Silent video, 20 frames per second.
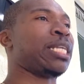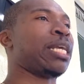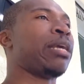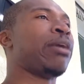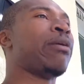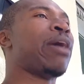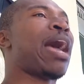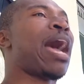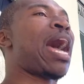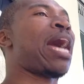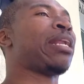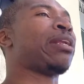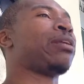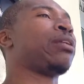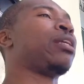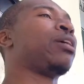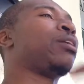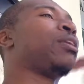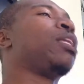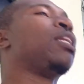They out
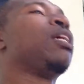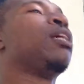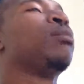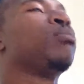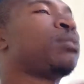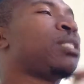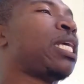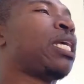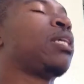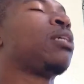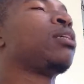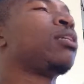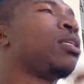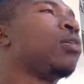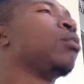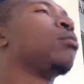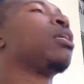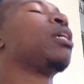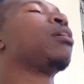of their lips. They, you know,